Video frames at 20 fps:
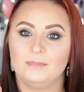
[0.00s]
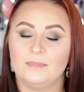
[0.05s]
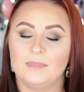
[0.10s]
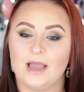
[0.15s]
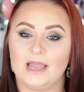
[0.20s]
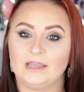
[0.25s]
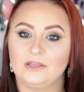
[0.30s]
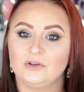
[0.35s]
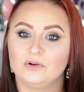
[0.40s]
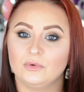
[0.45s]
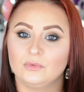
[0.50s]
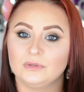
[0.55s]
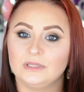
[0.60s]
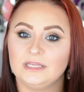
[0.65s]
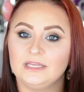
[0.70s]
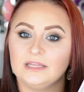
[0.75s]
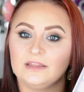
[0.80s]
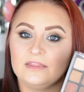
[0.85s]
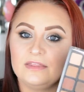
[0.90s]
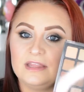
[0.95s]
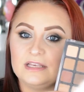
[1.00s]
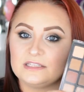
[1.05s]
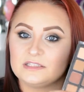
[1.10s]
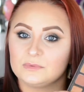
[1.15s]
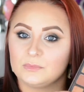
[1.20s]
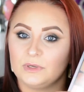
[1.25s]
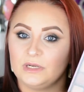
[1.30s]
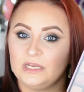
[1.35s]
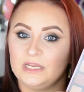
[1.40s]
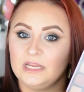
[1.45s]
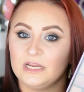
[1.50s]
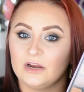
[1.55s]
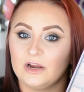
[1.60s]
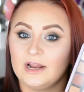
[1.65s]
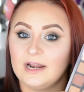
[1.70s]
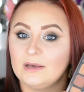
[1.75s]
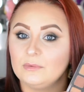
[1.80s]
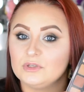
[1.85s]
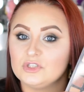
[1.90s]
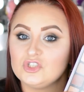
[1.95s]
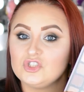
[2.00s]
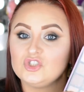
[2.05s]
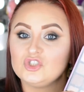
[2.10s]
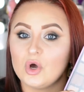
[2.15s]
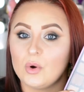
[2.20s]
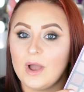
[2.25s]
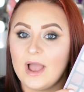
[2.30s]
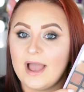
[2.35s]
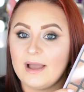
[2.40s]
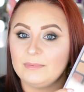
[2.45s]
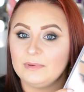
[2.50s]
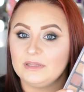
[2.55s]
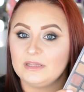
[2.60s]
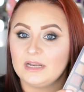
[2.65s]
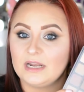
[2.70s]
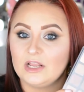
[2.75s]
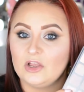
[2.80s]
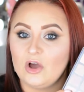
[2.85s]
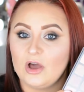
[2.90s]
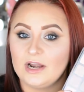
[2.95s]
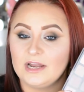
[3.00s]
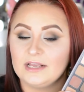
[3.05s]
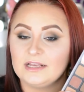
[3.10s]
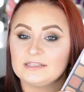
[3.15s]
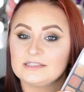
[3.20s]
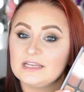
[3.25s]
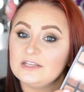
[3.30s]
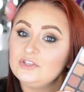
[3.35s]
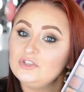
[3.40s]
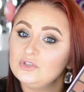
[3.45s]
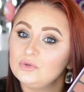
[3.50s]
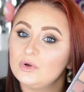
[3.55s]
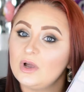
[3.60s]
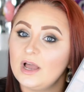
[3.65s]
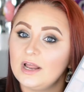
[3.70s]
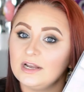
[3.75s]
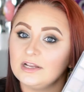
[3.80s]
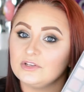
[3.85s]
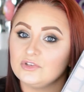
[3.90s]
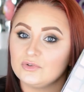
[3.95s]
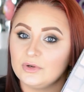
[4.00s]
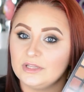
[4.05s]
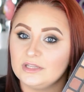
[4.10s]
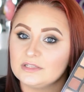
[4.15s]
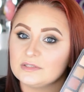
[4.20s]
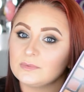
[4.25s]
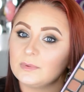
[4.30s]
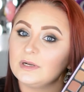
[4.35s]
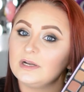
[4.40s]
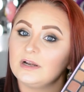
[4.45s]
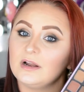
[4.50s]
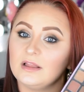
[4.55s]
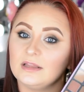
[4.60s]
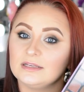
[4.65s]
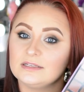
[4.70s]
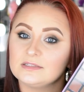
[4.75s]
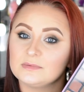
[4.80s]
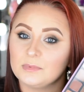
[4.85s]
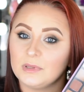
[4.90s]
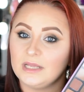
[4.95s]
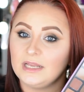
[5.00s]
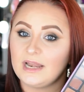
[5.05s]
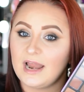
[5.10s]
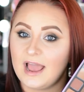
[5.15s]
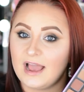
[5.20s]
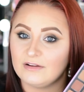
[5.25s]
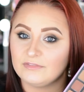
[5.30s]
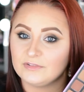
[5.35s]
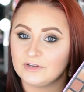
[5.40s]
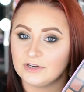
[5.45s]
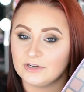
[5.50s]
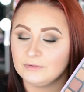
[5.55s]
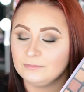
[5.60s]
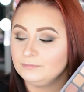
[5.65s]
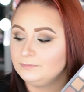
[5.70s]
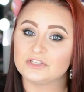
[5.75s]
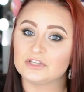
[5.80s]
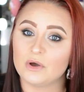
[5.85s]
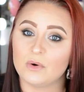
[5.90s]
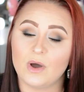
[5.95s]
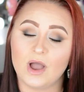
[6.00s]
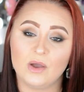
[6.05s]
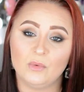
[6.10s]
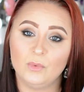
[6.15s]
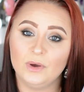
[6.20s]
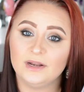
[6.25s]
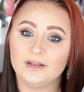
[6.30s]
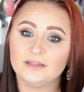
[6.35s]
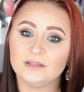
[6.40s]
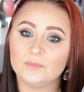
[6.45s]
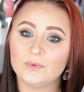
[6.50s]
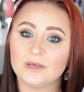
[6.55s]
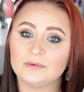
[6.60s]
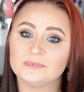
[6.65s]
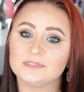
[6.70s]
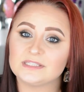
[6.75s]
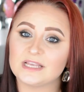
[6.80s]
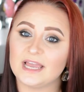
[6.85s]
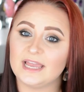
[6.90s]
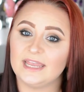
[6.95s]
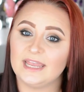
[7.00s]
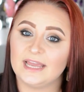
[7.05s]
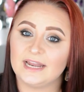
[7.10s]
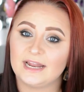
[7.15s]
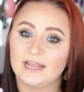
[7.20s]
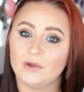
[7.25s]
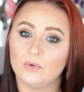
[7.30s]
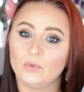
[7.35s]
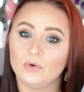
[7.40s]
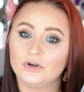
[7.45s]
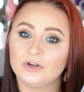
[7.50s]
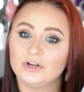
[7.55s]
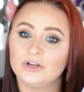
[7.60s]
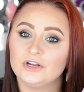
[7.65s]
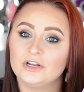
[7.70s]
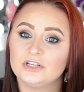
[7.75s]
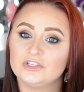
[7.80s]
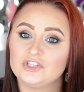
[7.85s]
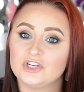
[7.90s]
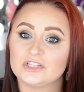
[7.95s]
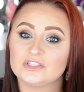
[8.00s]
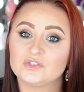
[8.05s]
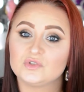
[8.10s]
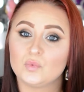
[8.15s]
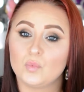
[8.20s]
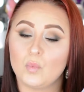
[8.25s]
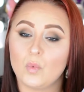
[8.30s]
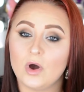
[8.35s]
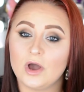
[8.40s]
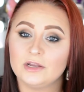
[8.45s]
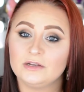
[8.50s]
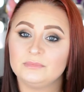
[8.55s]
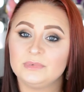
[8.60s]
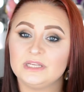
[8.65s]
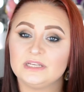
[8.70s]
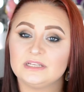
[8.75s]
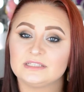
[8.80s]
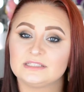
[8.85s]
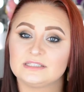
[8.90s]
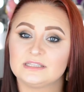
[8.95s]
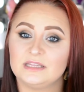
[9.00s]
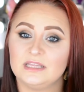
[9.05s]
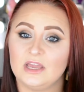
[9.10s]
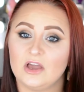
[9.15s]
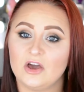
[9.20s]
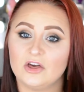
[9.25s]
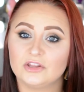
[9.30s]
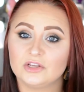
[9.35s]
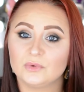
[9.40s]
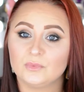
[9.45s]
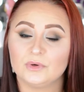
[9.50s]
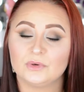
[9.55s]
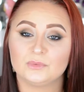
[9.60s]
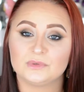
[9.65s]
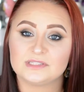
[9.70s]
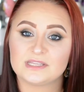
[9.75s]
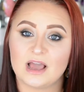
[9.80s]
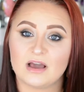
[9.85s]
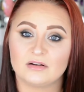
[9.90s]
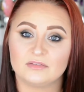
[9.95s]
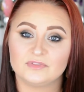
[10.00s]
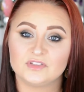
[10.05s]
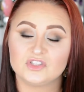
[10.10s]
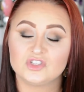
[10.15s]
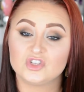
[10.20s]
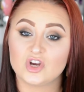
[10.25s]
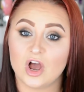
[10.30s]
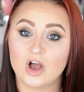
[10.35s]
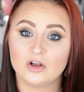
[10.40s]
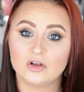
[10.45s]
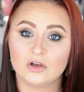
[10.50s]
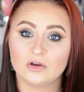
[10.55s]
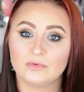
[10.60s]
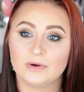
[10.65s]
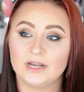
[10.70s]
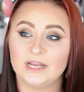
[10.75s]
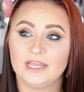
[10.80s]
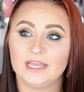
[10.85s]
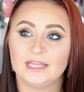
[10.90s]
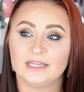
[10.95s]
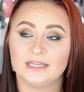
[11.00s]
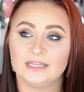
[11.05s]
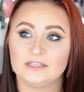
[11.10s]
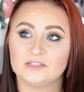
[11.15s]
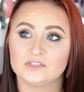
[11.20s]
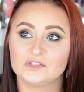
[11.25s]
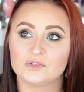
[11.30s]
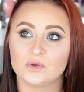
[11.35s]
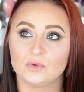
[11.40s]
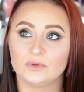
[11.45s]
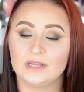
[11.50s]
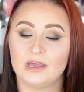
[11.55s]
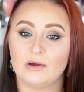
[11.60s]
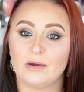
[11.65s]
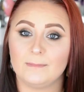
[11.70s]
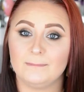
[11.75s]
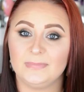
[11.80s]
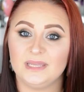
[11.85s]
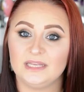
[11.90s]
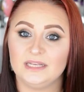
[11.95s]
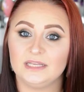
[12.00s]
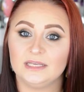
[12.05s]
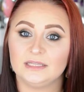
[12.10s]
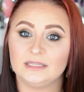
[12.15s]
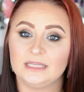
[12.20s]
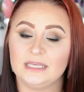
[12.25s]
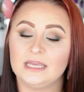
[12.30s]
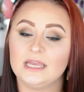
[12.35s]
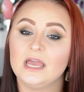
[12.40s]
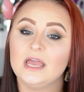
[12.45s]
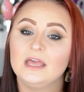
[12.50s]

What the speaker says: I could only get this one here, and I was so happy that I got it because I do kind of enjoy this one, and I'll explain after. So I went on the website and I ordered just one because the other one was out of stock already. It like sold out immediately.